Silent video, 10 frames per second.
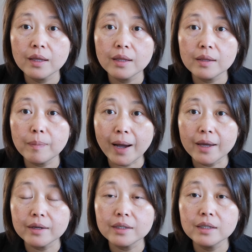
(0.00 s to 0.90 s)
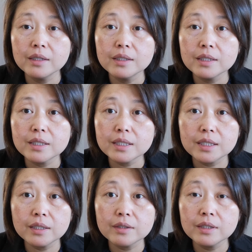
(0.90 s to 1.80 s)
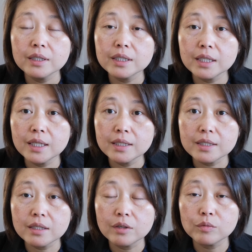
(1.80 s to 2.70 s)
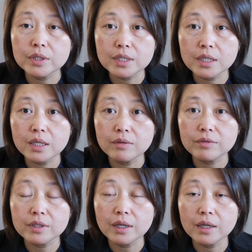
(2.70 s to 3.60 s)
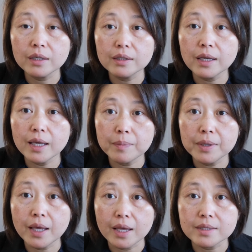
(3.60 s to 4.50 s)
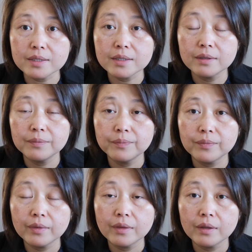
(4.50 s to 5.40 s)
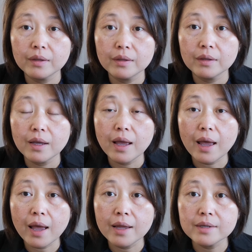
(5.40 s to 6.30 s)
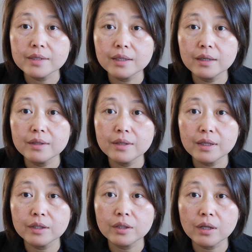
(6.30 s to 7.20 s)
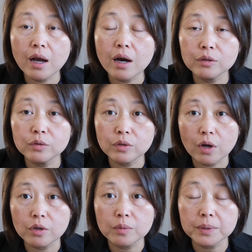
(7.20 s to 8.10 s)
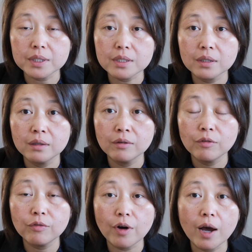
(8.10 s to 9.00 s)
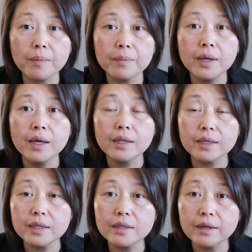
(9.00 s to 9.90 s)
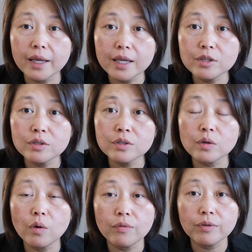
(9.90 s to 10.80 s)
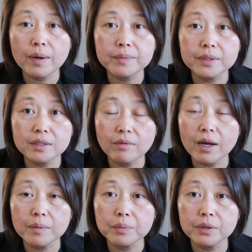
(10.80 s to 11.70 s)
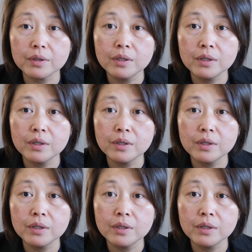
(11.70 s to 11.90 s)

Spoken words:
the buyer still didn't receive the APS and the condo document from the either agent or from the developer.